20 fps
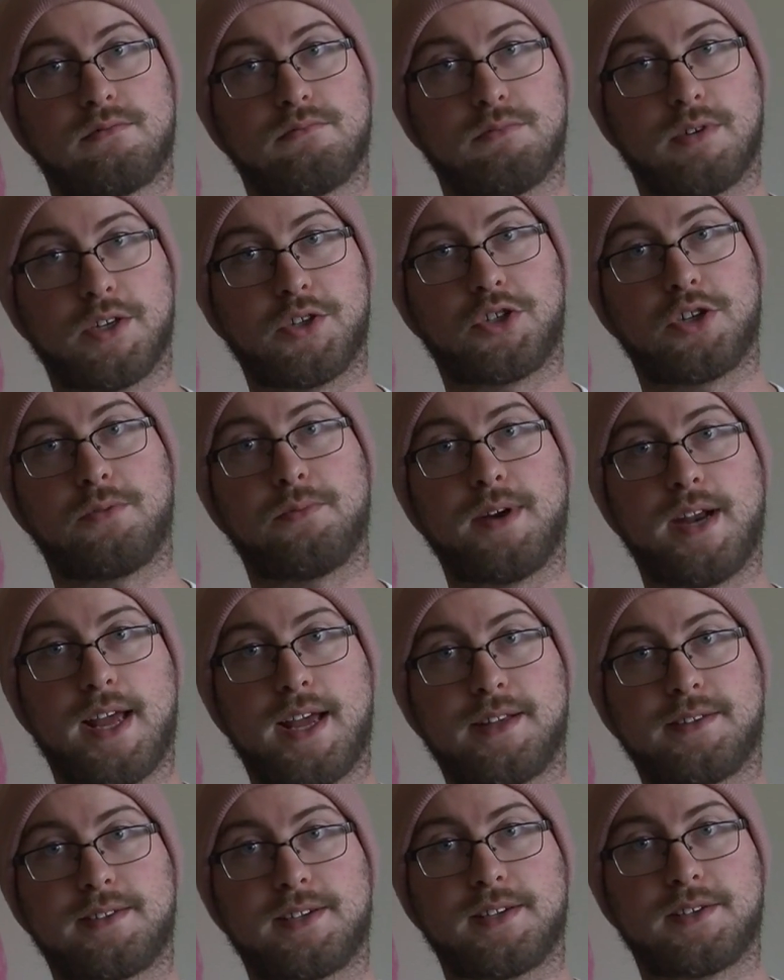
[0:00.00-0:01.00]
My German
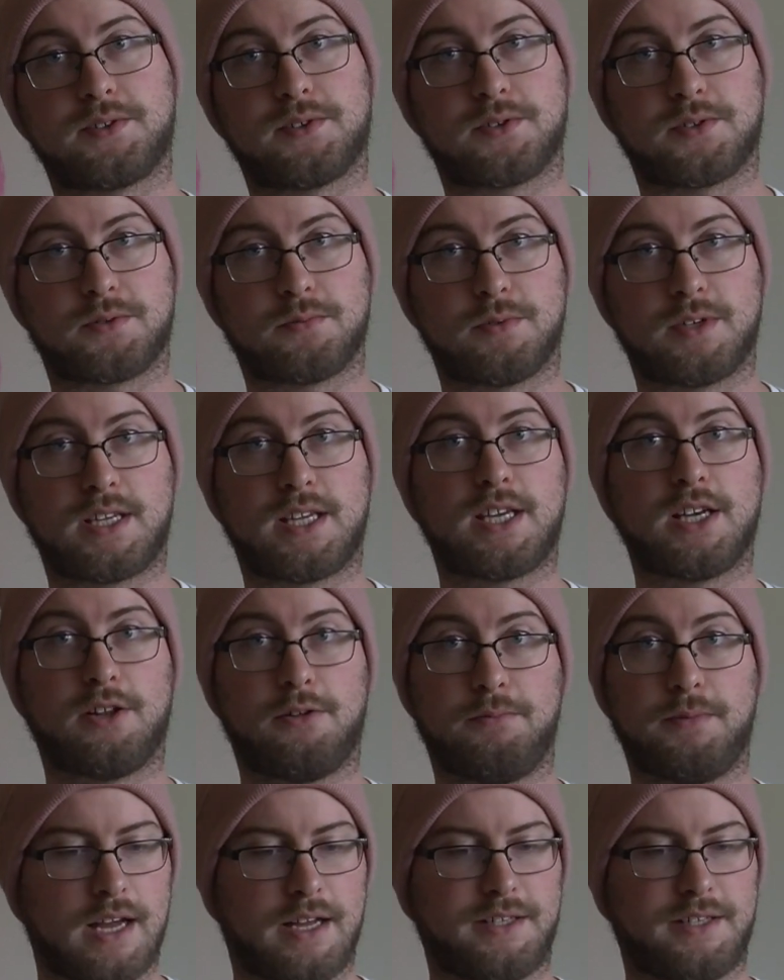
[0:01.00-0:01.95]
ancestors would kill me.